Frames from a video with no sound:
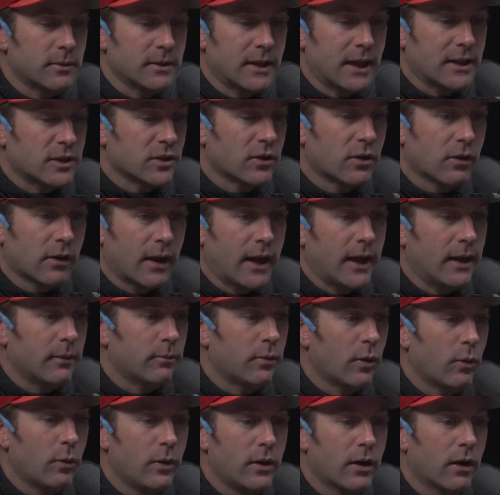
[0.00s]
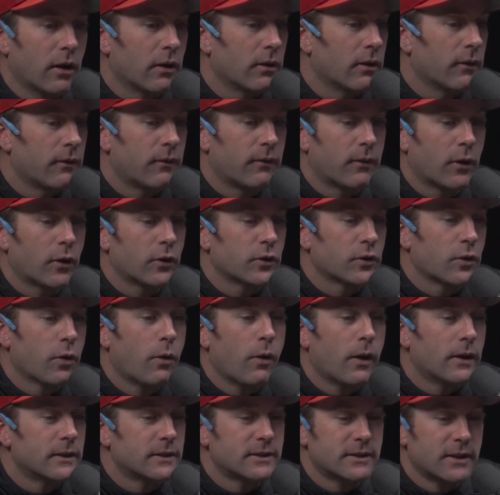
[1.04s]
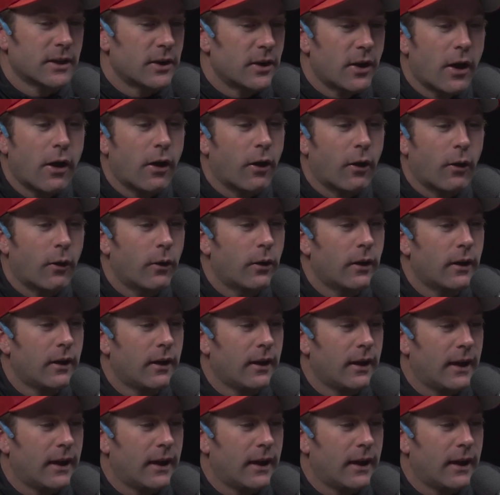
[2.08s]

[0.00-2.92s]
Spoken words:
and that's great, but we are the first ones to know